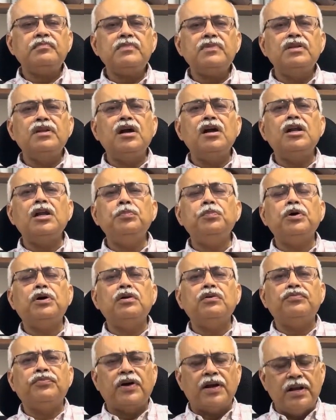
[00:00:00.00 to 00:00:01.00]
There are typical
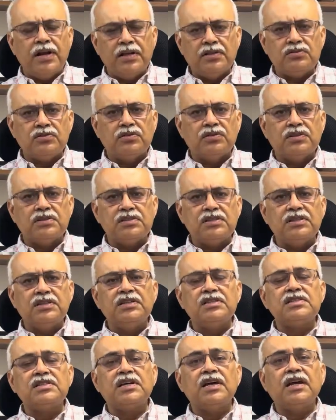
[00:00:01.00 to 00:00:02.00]
findings on the CT
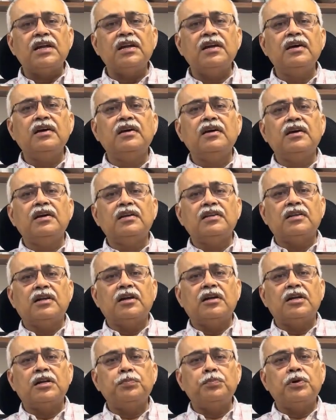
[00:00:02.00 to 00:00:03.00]
scan. There are
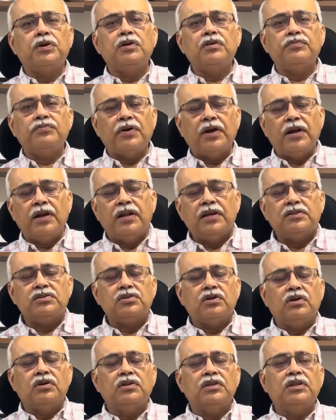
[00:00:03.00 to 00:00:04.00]
typical findings
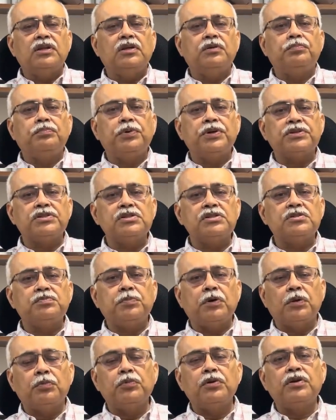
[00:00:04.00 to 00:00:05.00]
on the patient's
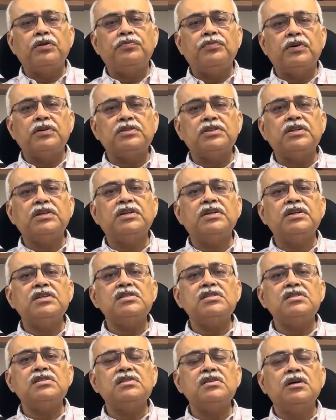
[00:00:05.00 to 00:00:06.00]
pulmonary function
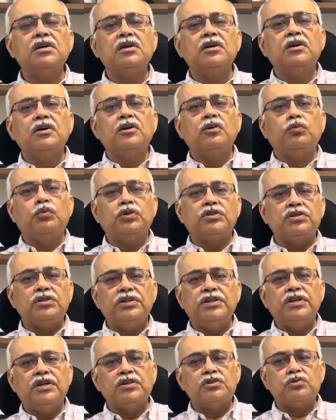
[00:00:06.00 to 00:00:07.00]
tests, which
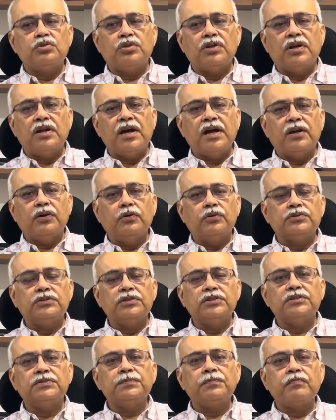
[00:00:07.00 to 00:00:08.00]
lead us to the diagnosis.